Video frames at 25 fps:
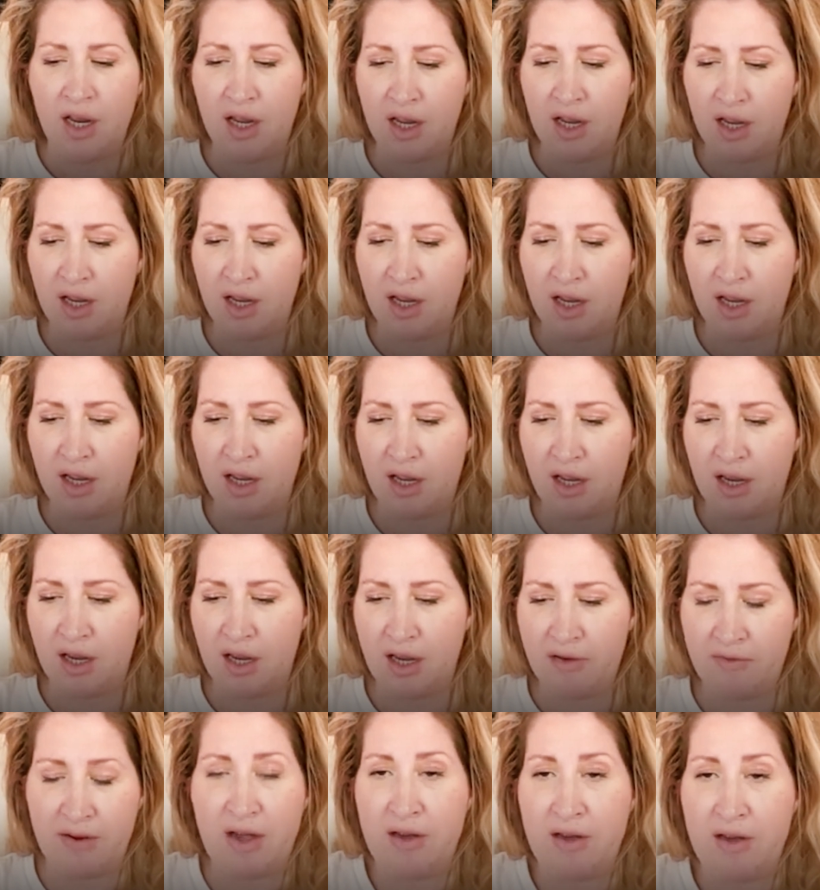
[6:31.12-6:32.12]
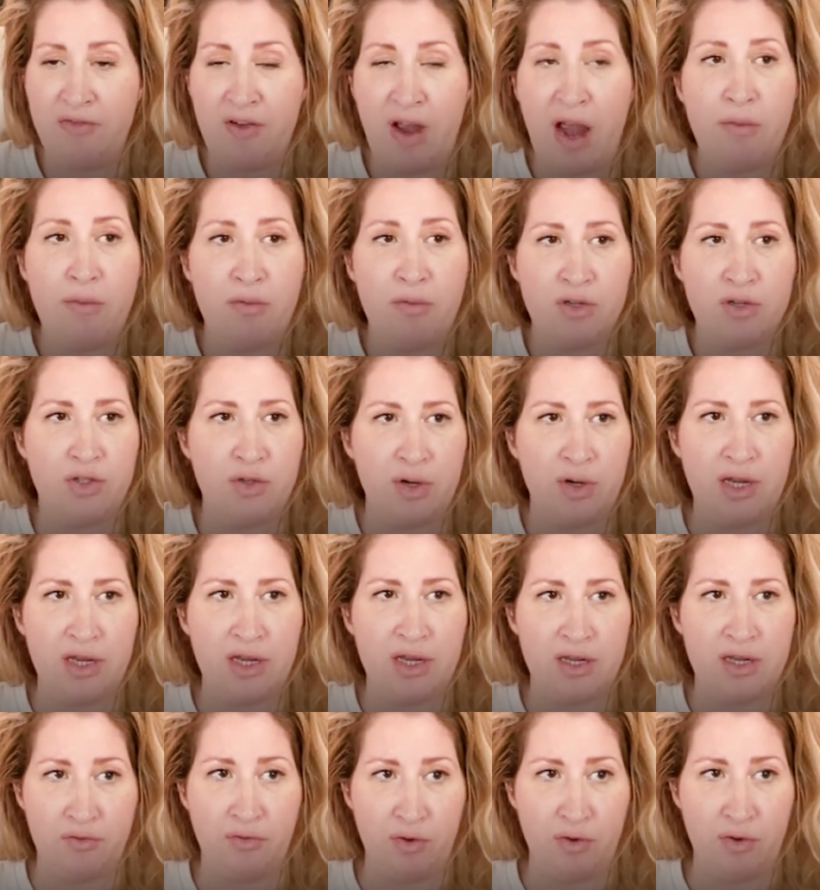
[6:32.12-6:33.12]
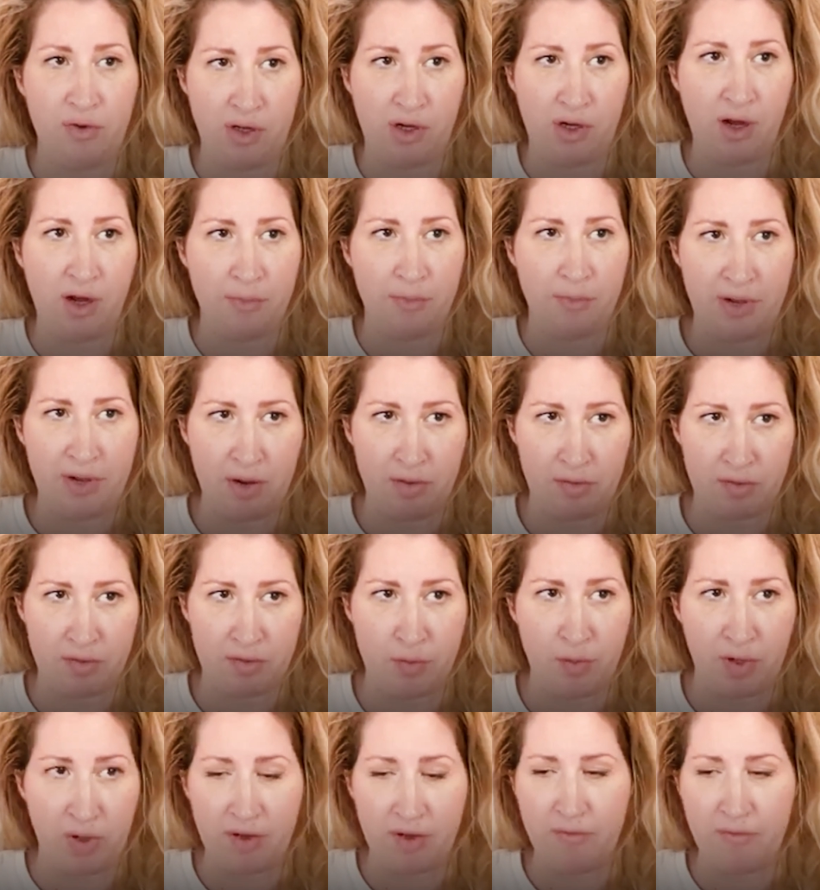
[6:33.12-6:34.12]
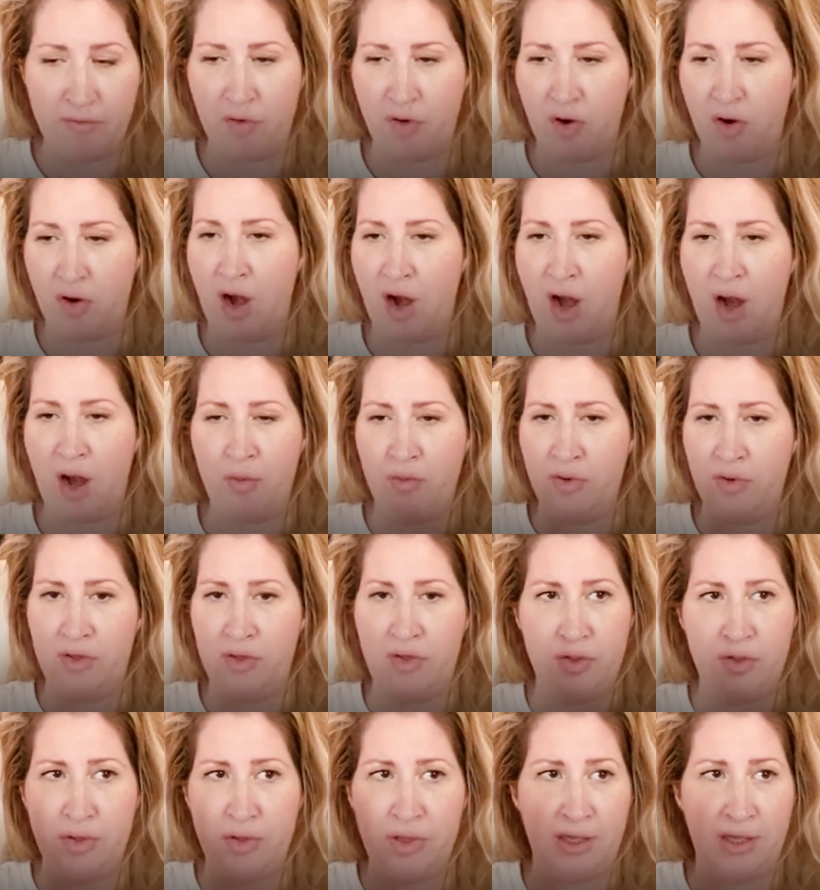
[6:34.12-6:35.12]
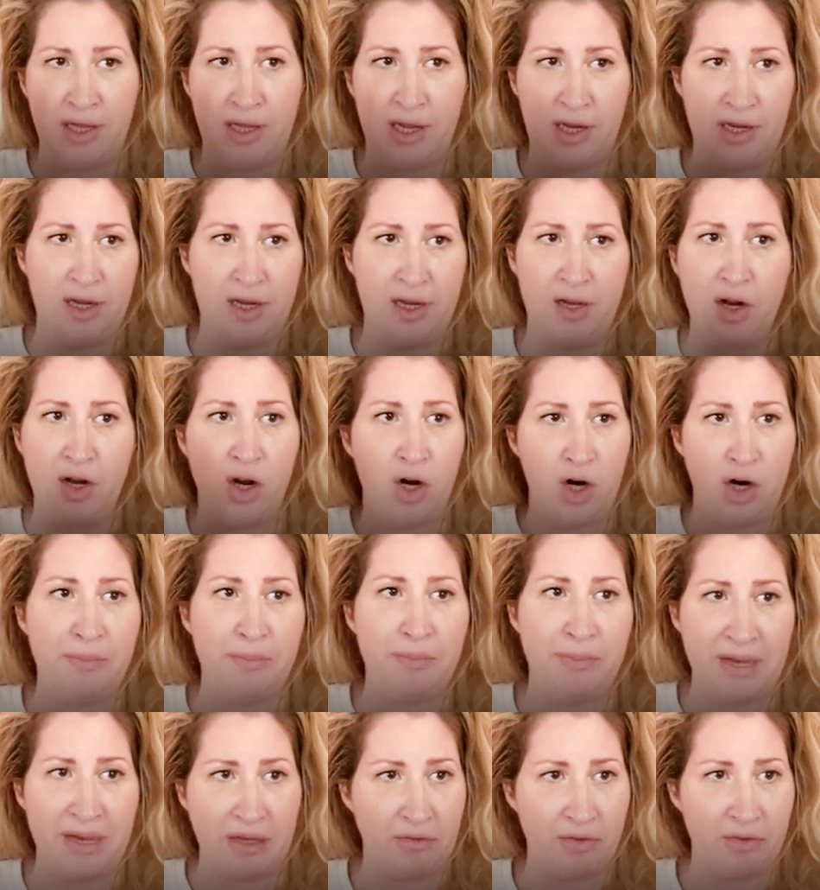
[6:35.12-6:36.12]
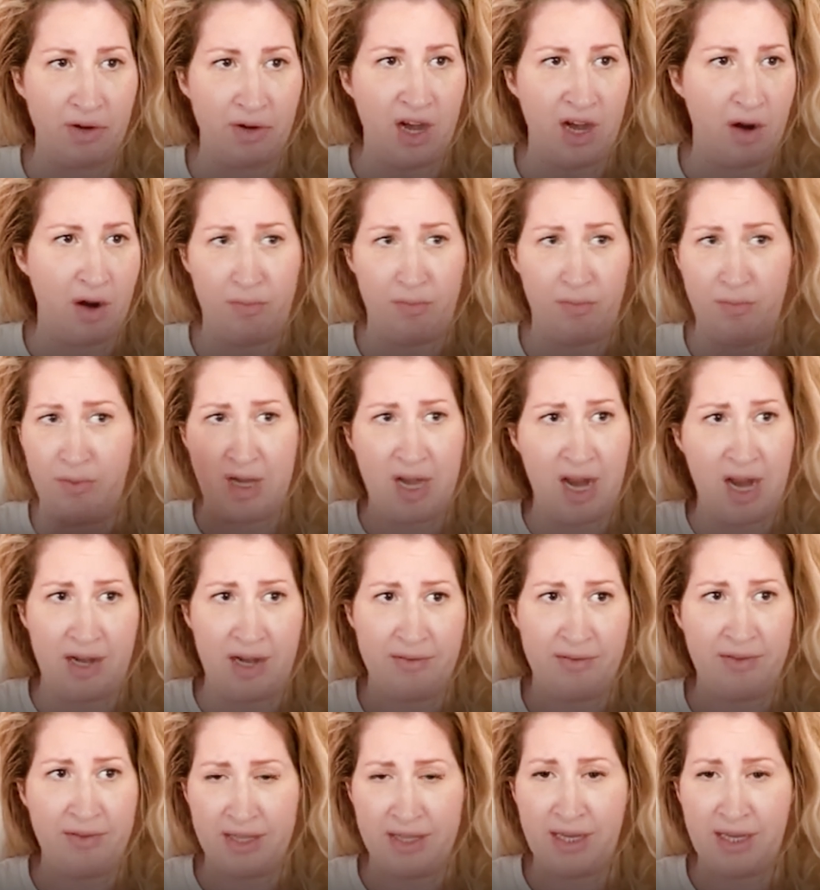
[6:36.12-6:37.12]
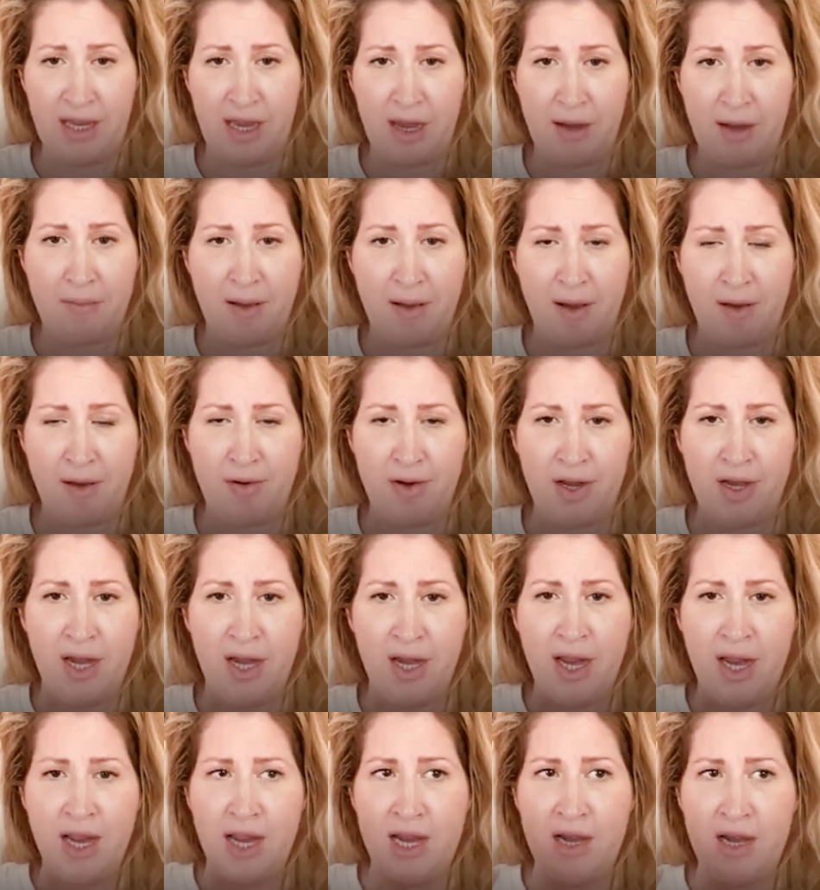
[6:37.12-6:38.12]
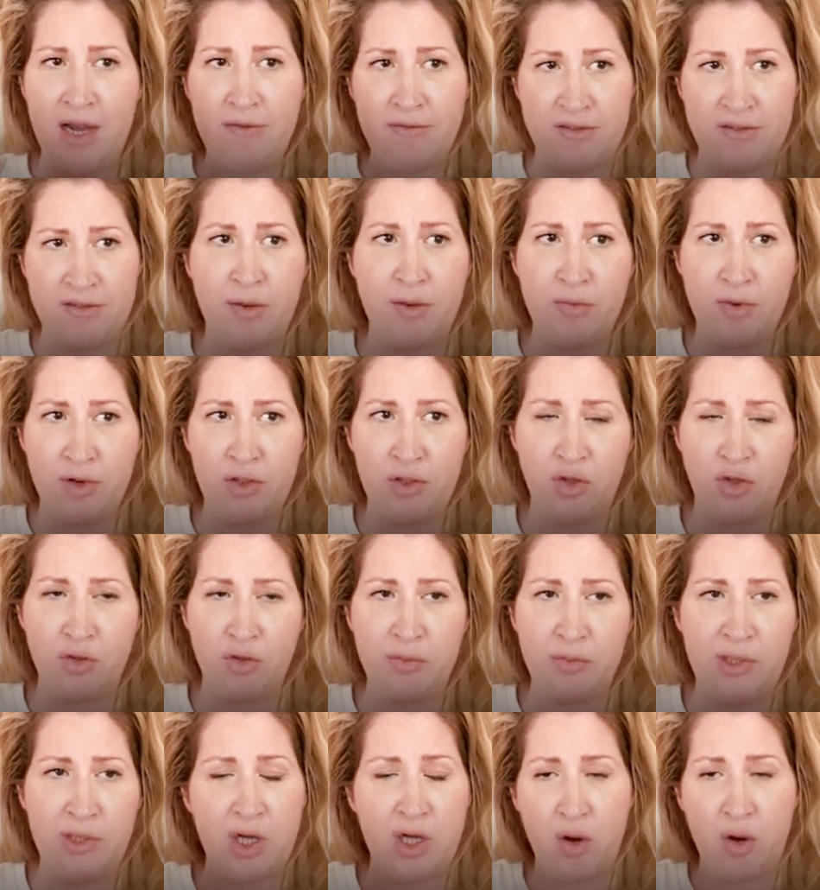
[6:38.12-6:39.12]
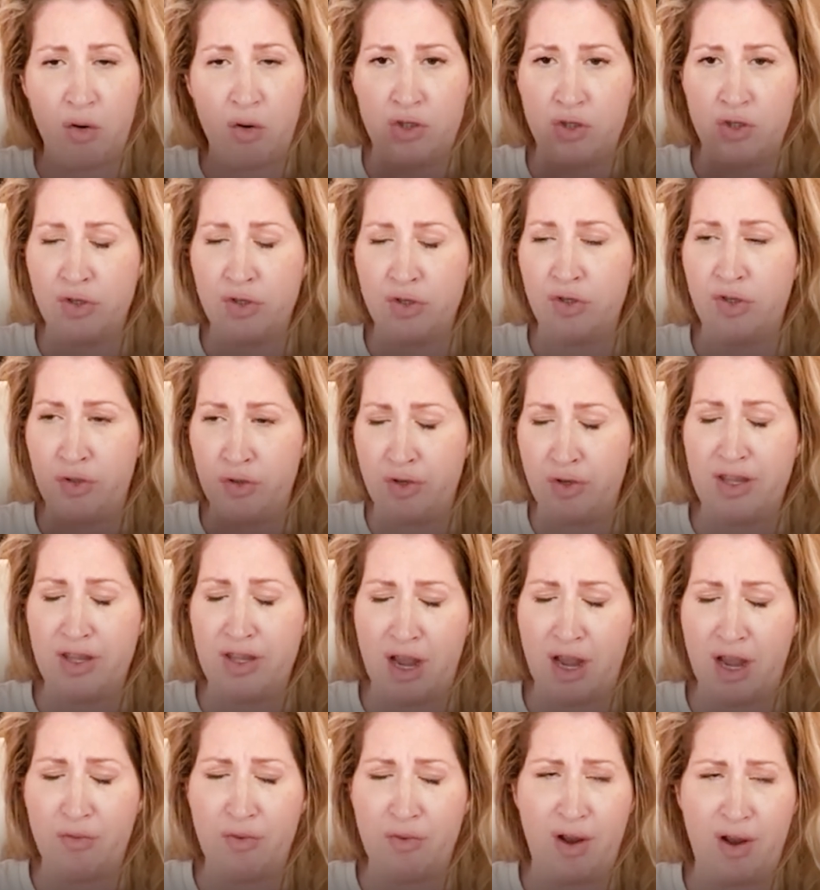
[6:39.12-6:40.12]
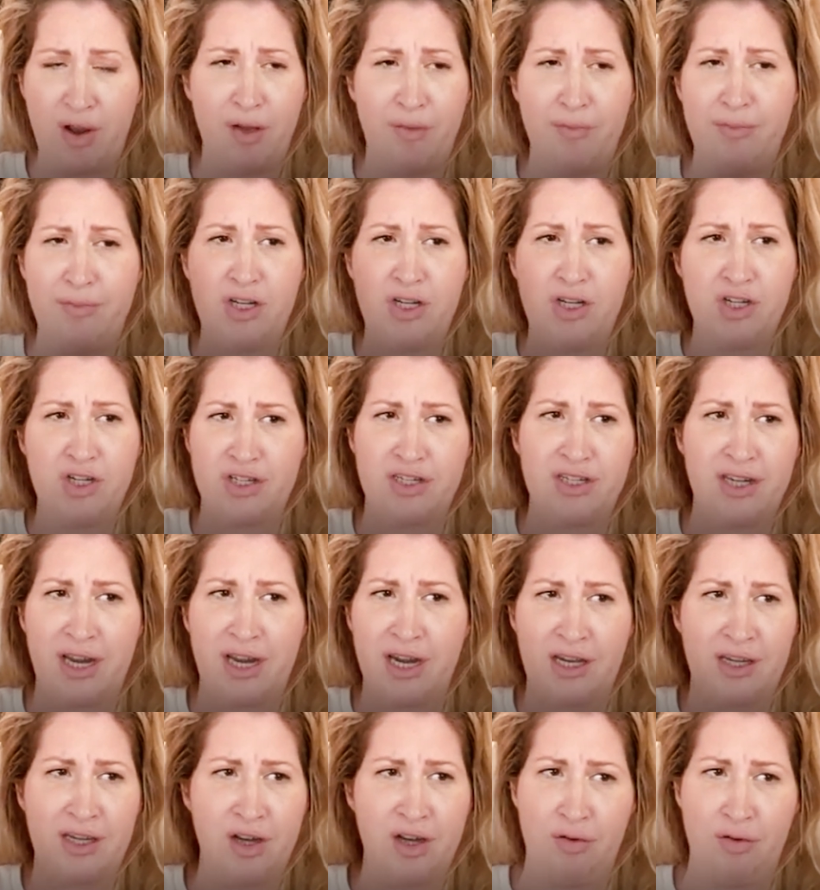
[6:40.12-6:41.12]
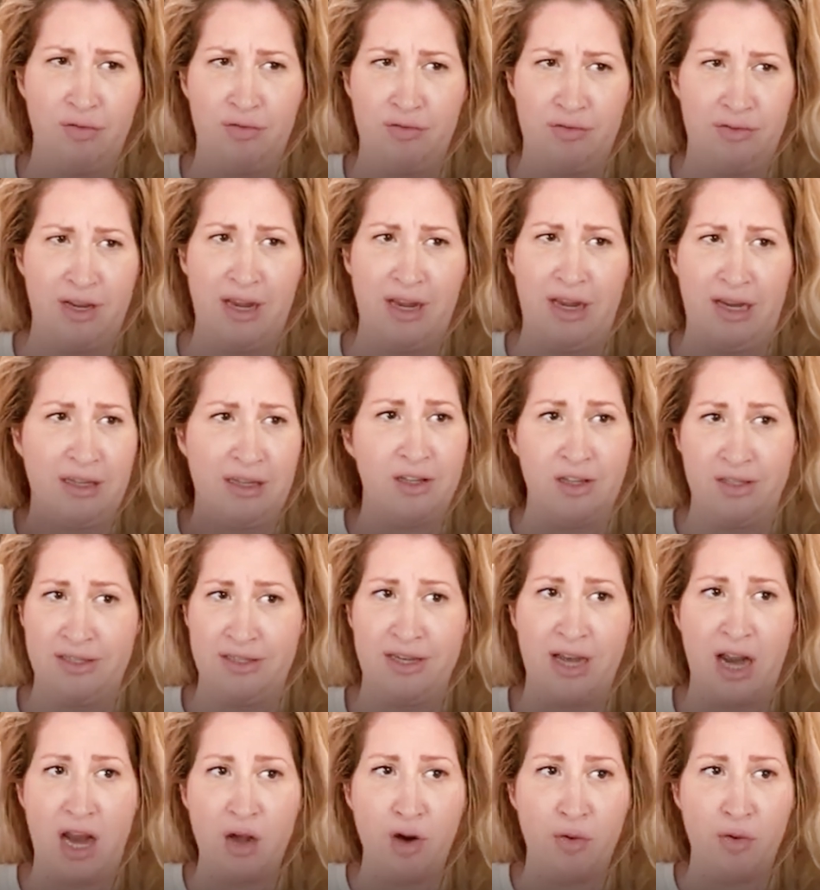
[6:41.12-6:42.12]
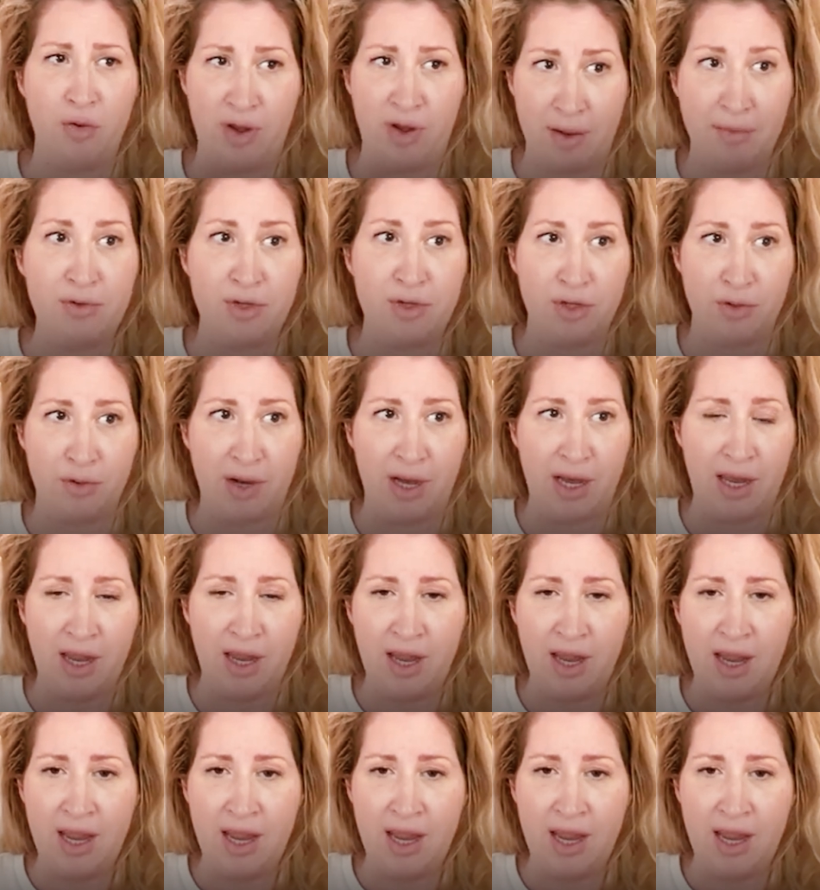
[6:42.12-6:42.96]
if I was doing this for the company I was working for, I would do it like in a heartbeat, right? I would be not even thinking about it. And if someone told me, you should do it that way, I'll be just like, no, like listen, I know what I'm doing.